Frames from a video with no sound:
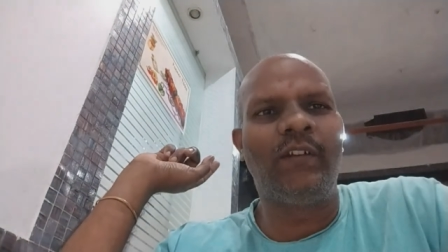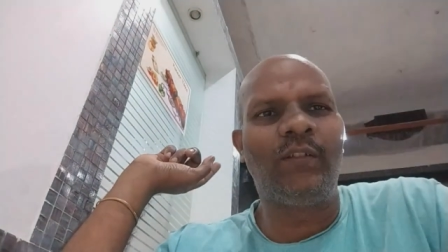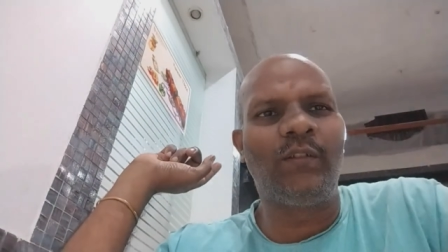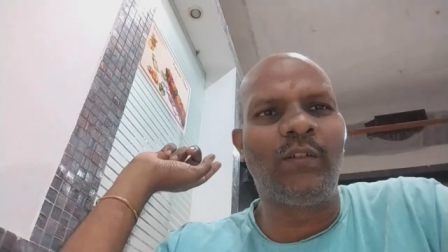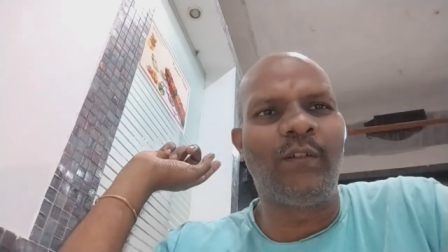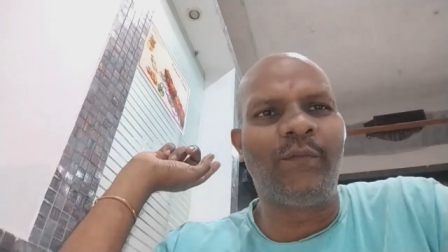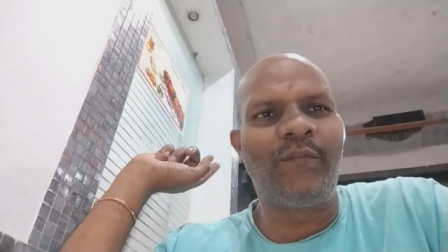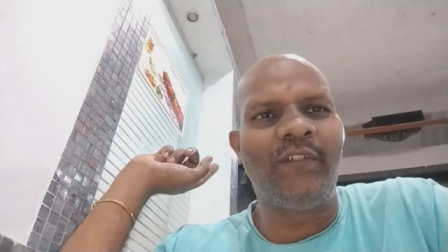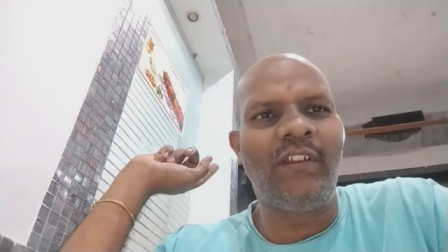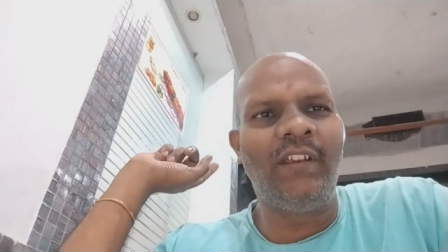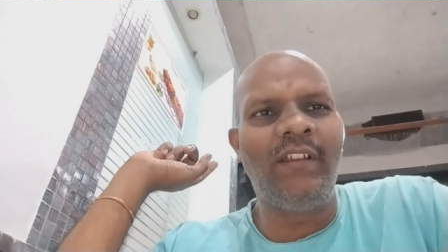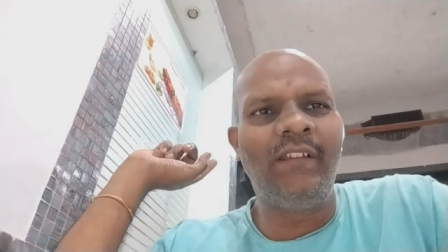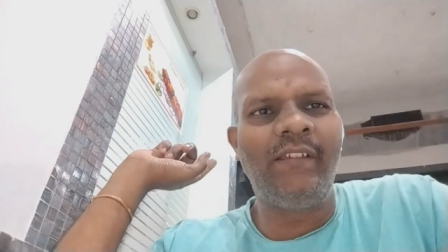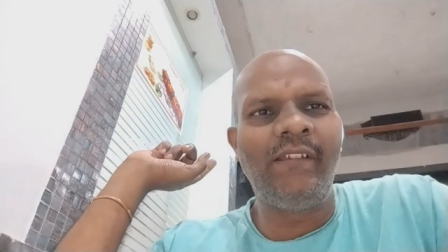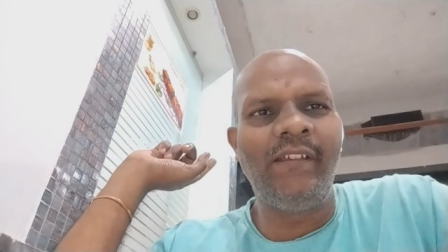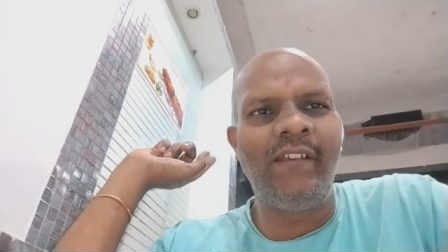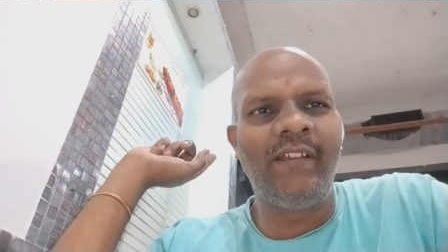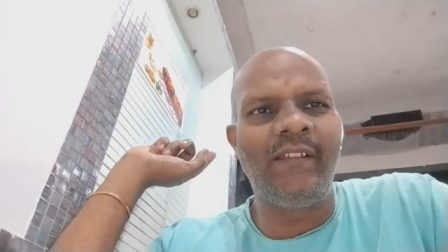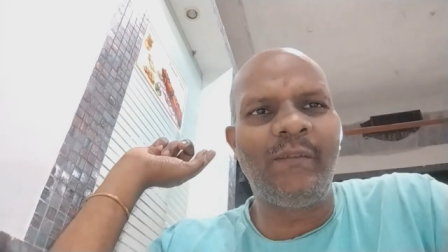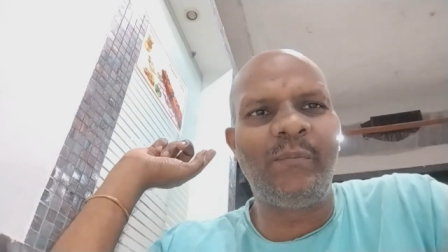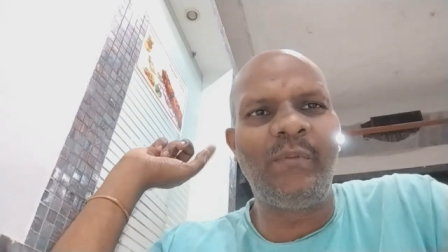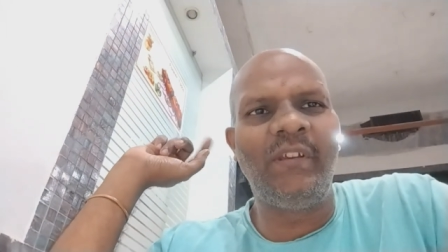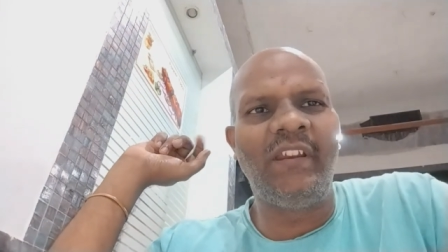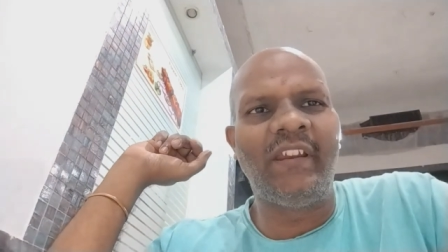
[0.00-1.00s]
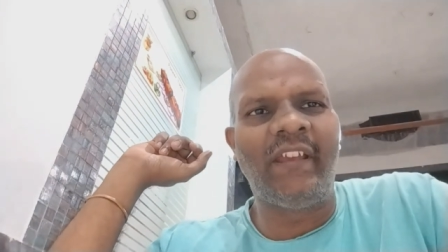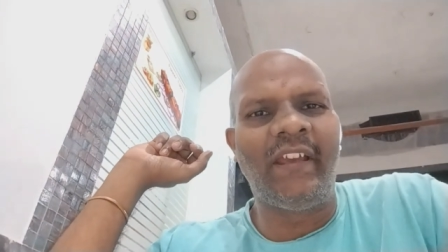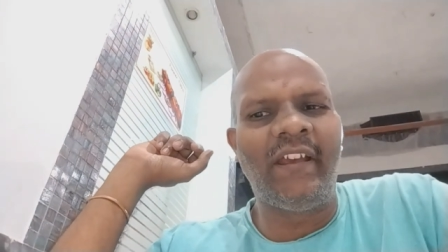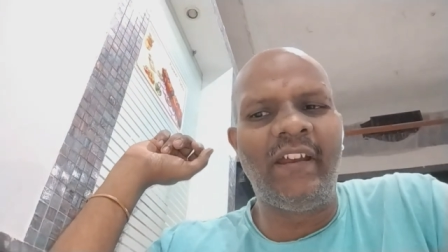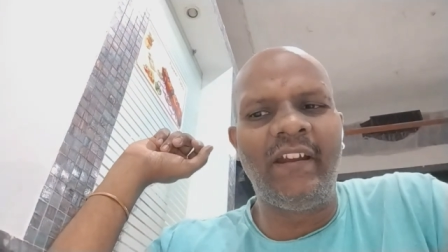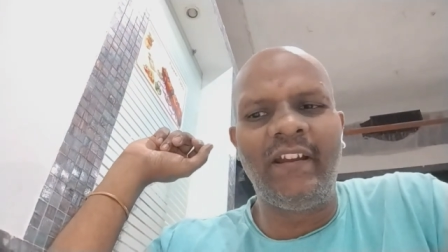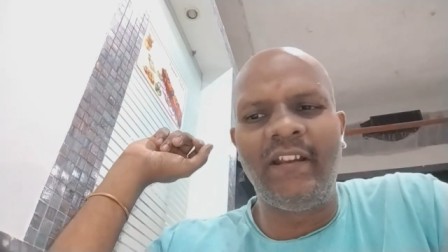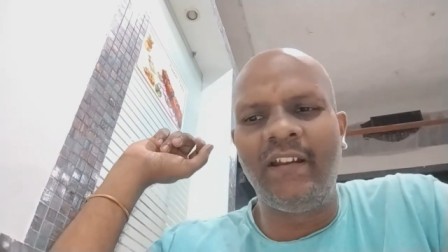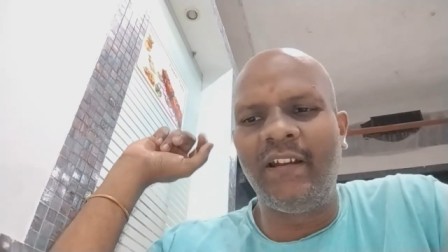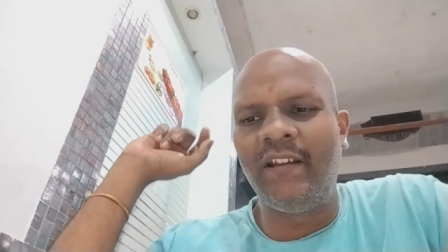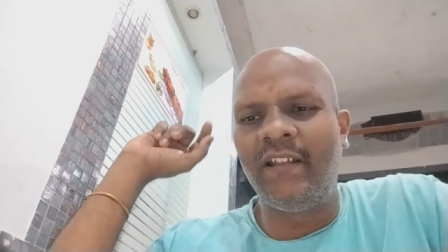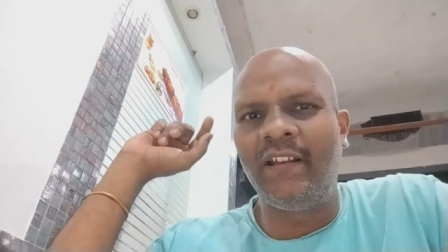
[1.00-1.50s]
of AC has been
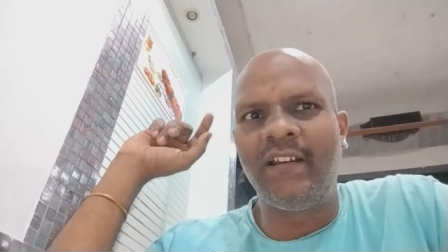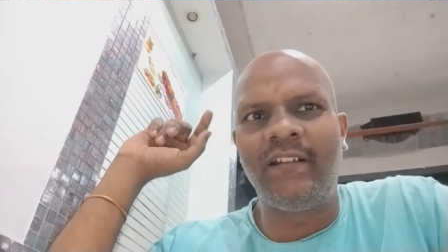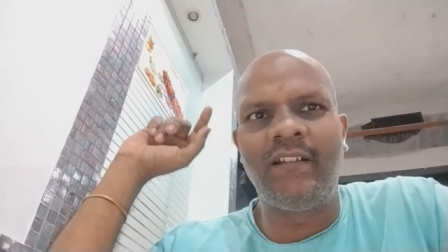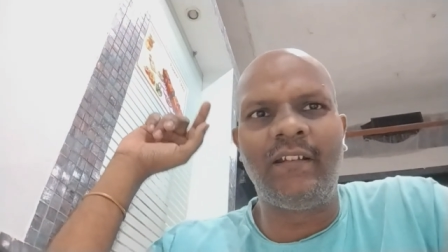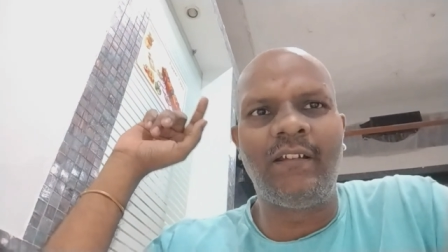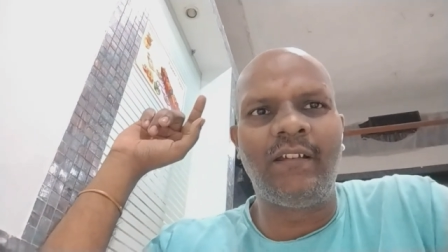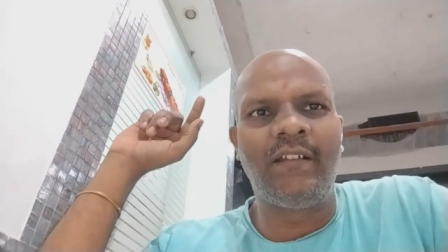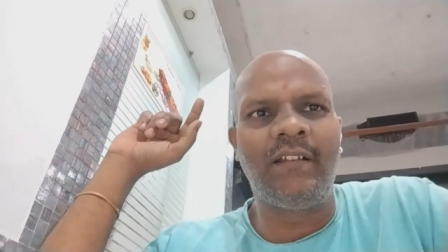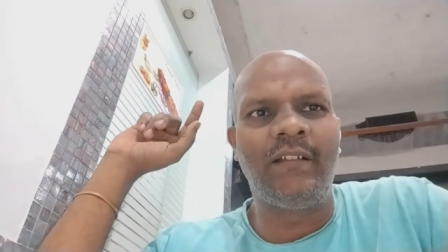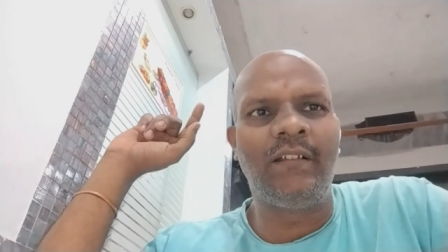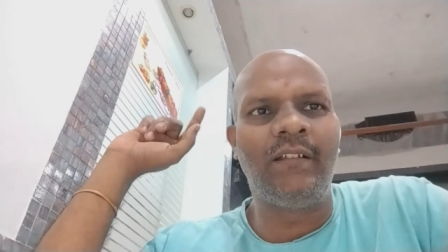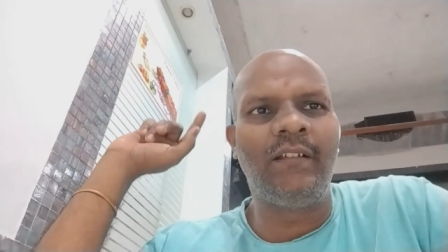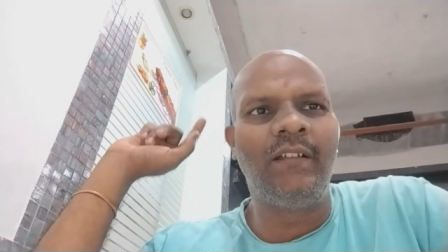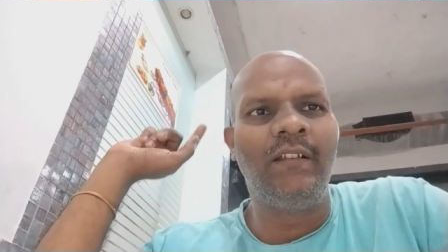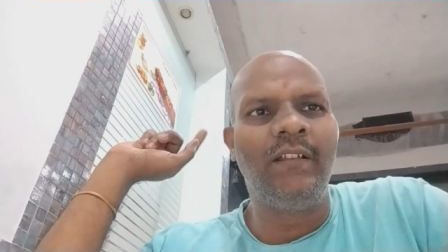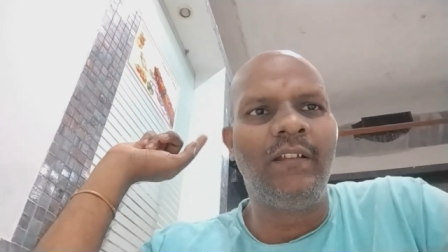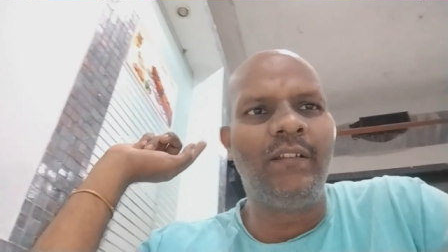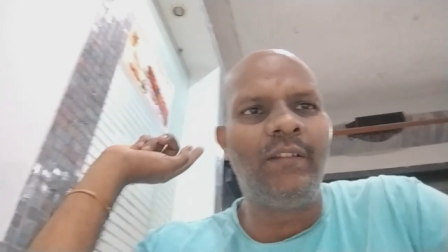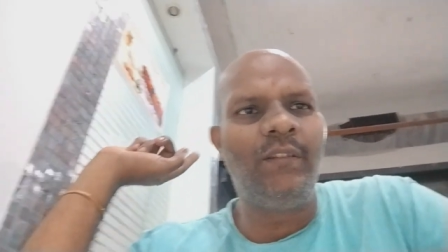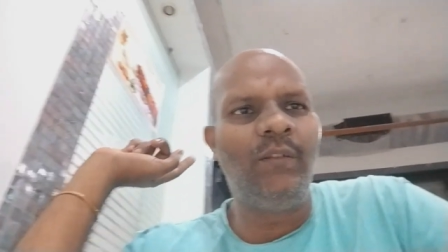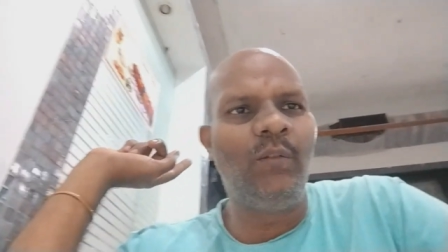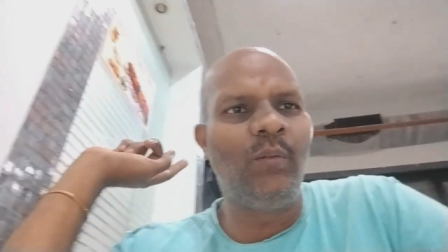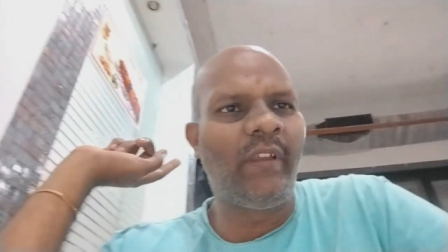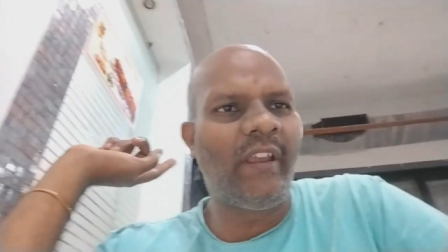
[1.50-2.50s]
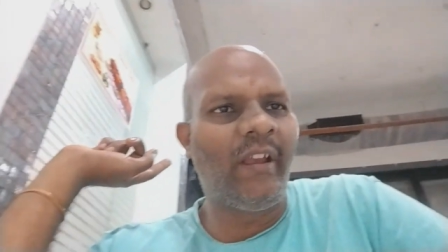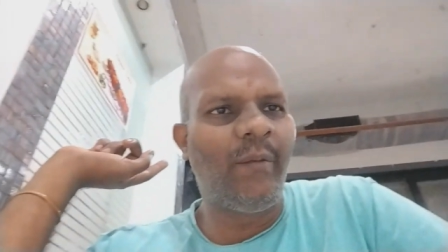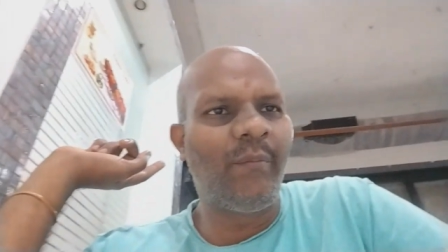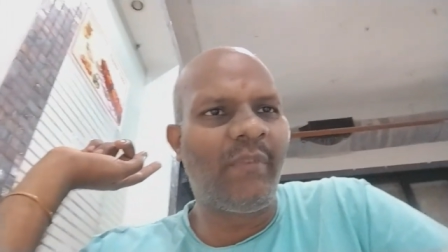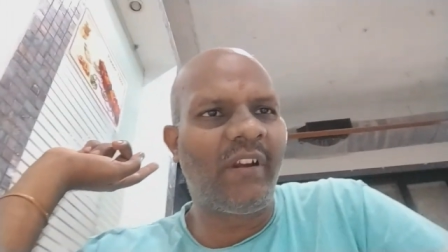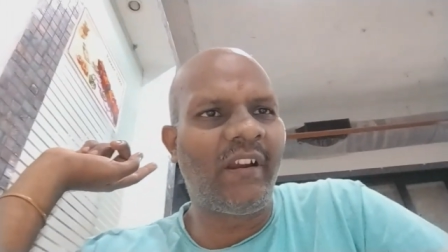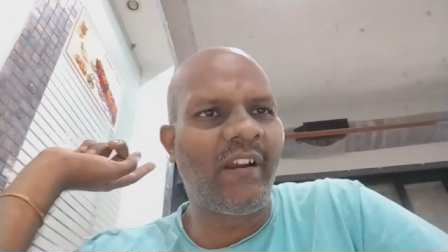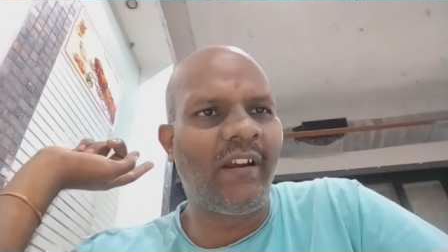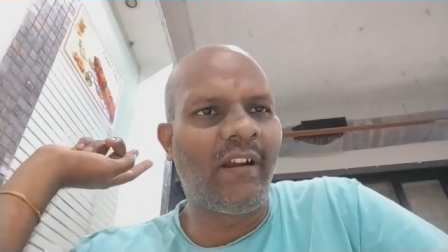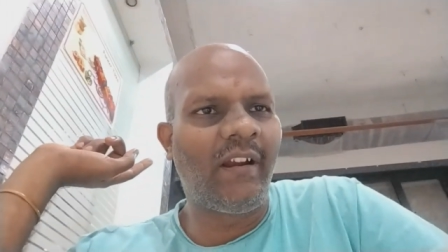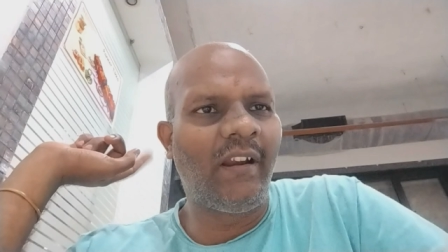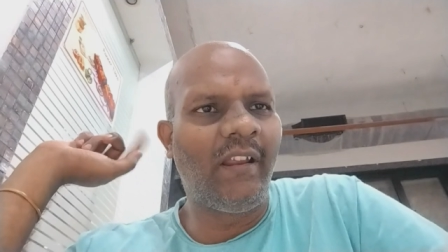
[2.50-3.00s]
added, and new
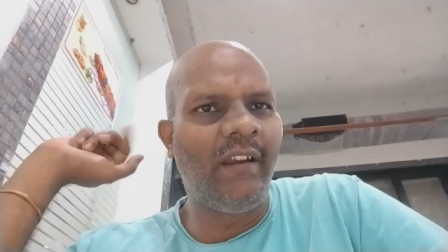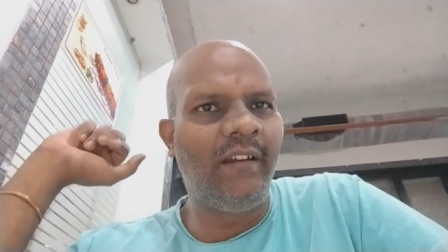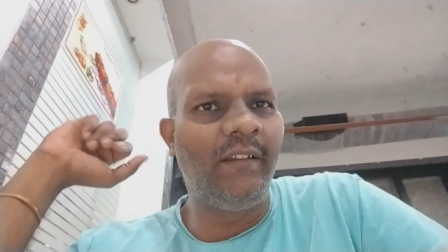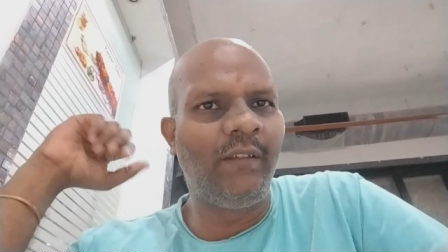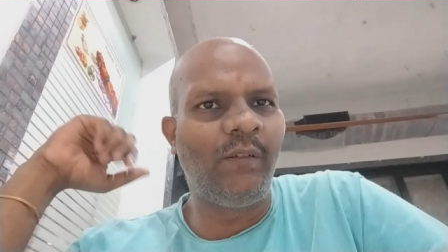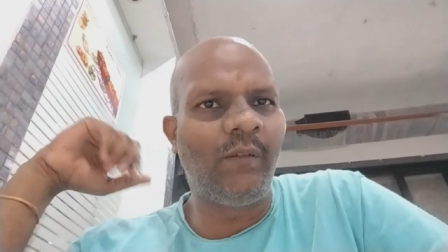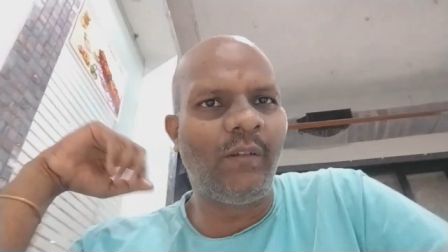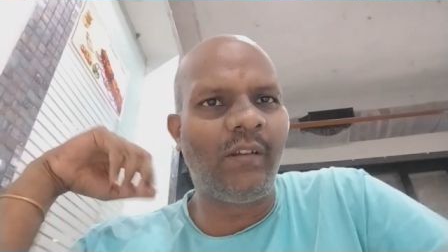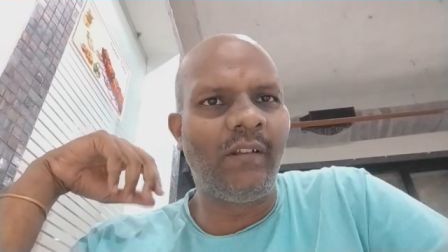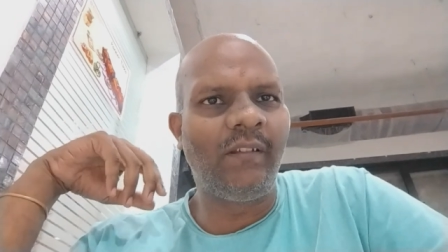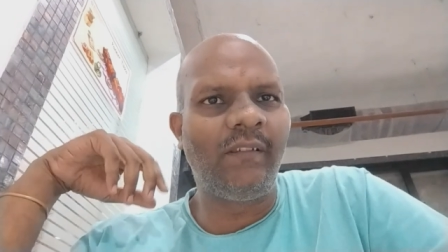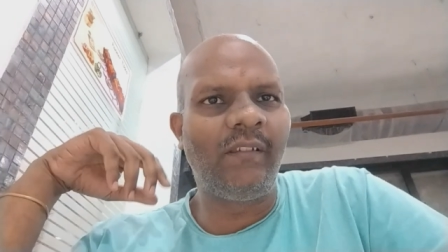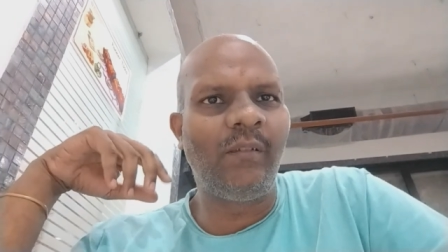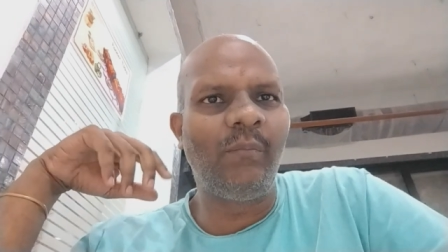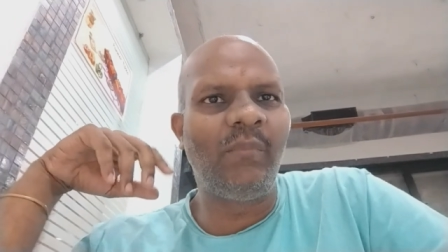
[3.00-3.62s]
camera and lights you can see,